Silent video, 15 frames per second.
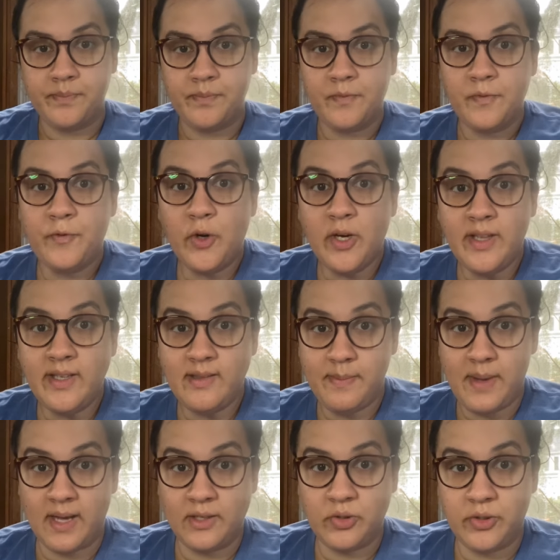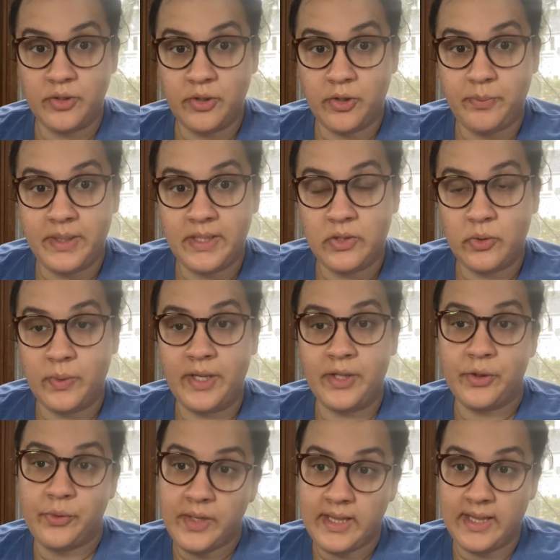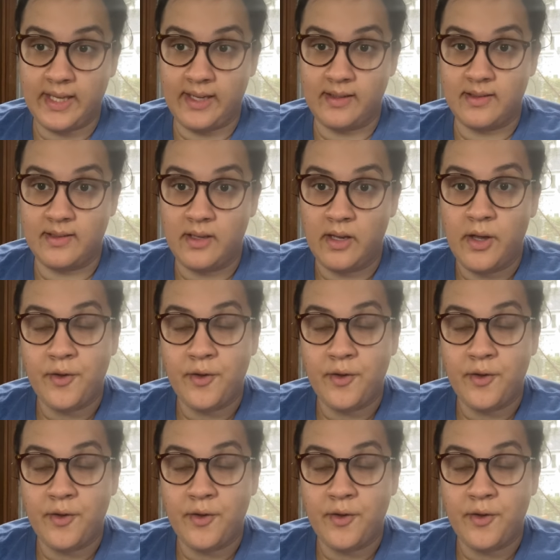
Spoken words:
For this module, you'll be doing 3 things.